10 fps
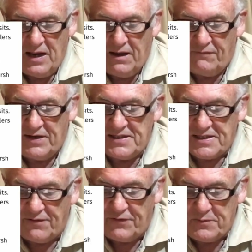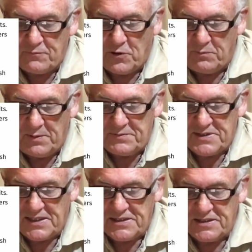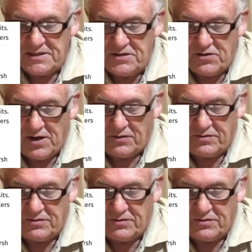They suffered problems such as drought,